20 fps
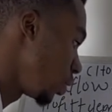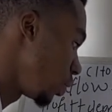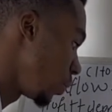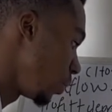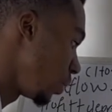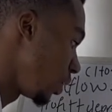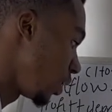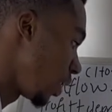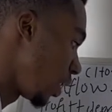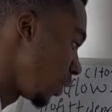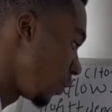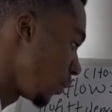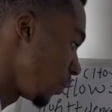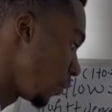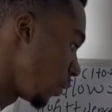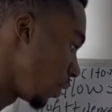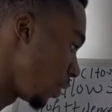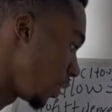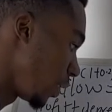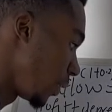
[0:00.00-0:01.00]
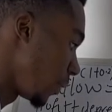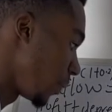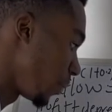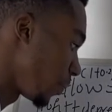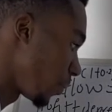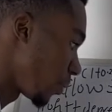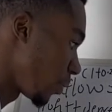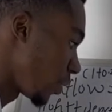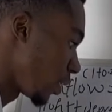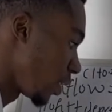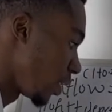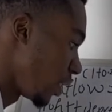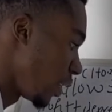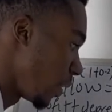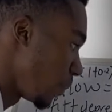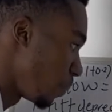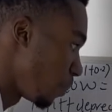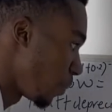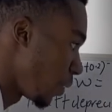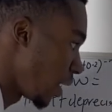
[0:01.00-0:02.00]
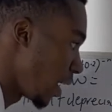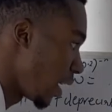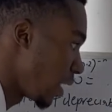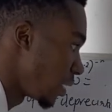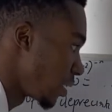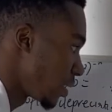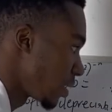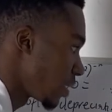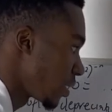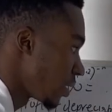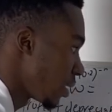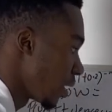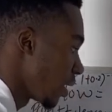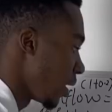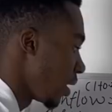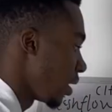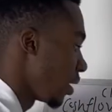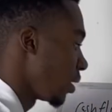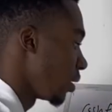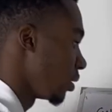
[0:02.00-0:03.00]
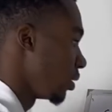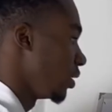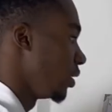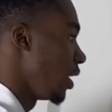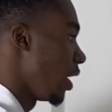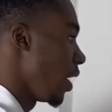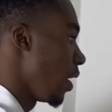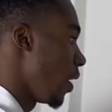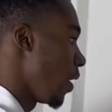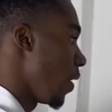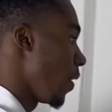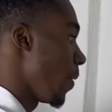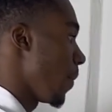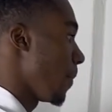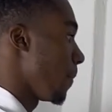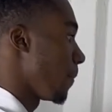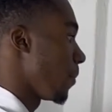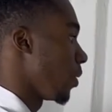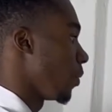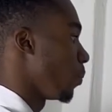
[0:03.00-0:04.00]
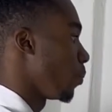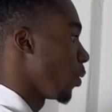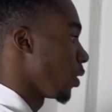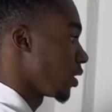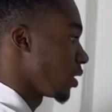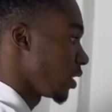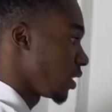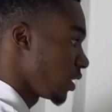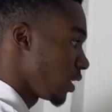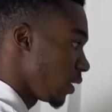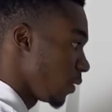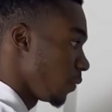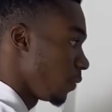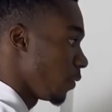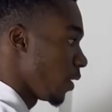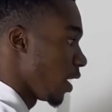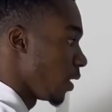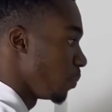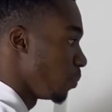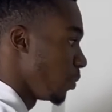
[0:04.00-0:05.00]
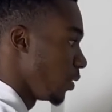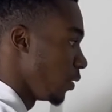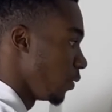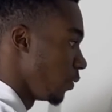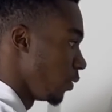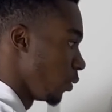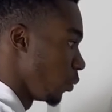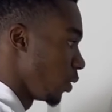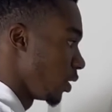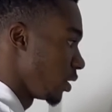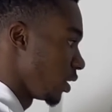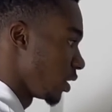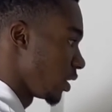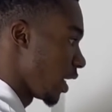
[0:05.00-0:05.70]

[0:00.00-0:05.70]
to be 10 for here. Then plus the positive NPV, which is